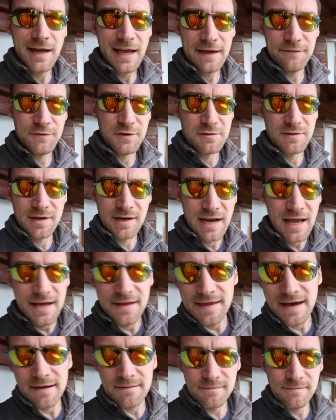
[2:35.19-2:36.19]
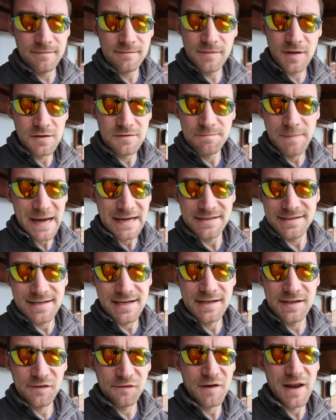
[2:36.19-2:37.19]
if you can lay that those back
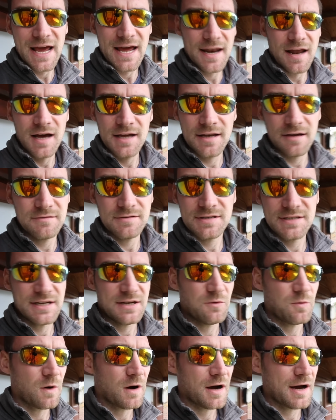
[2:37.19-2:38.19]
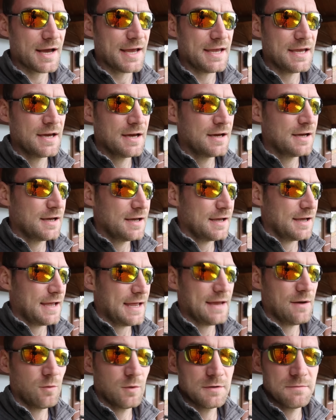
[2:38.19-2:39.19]
seats flat, I don't see why
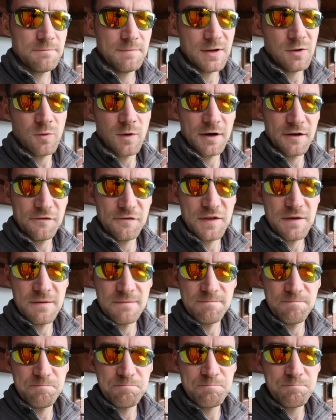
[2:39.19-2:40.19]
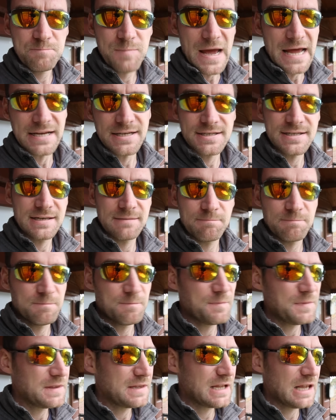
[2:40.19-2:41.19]
it wouldn't be one of the best
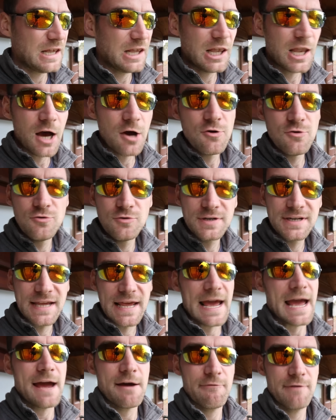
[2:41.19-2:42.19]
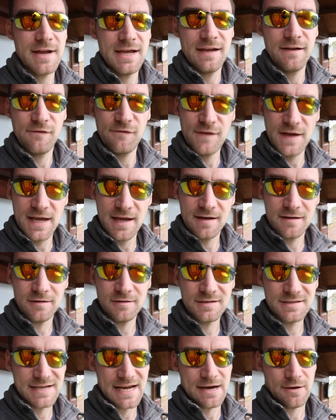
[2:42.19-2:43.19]
load carrying
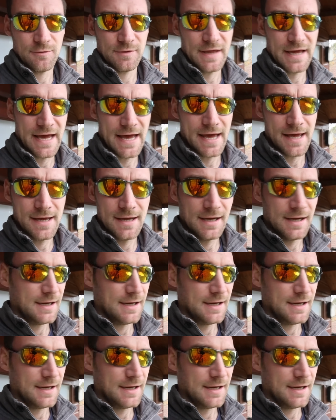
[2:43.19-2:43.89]
vehicles out there.